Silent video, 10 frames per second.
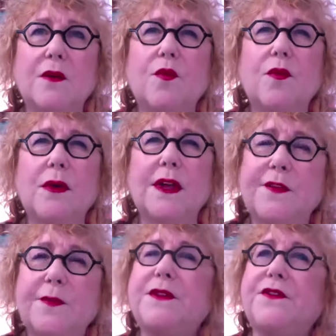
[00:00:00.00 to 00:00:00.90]
it's
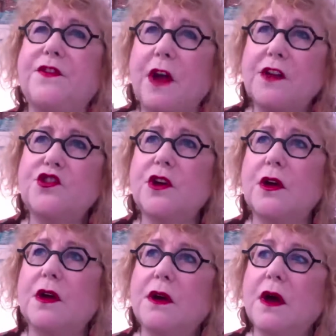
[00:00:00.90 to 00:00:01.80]
been such
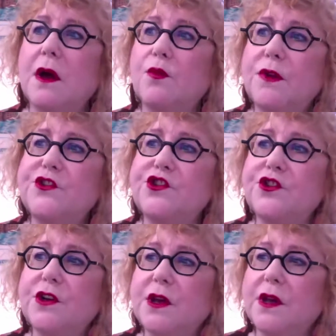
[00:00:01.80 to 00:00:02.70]
a
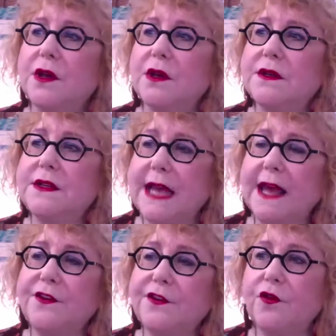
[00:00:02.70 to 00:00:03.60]
rich
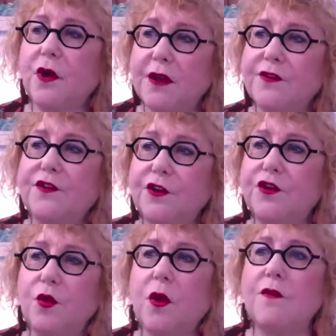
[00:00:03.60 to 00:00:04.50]
dance for us to
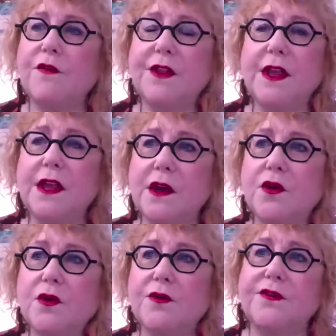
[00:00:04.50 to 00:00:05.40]
do over the
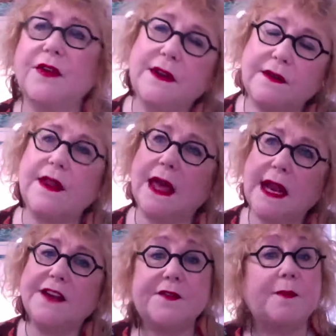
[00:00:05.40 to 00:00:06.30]
years, and
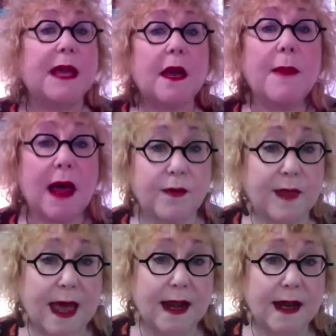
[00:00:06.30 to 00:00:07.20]
I speak about
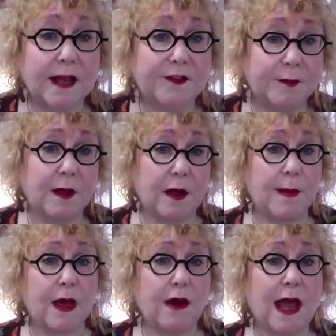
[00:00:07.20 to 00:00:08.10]
that, and I speak
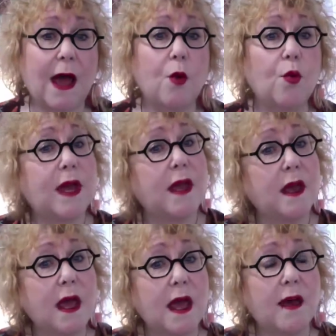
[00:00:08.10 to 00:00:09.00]
about how we
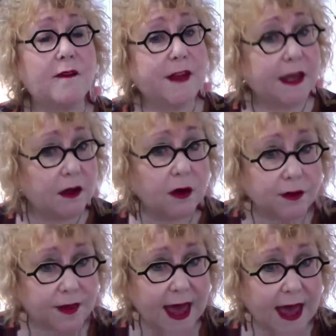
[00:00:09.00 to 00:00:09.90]
have healed
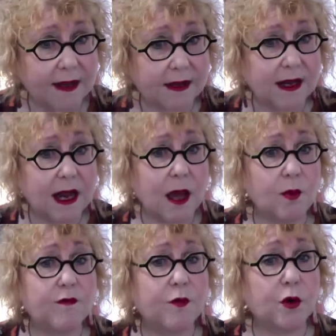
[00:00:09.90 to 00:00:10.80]
that and how
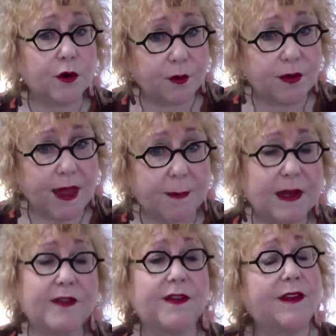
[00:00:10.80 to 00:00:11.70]
we've worked with that,
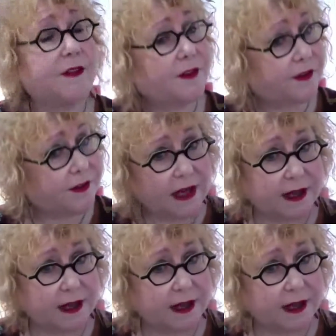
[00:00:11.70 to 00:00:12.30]
because he's a 6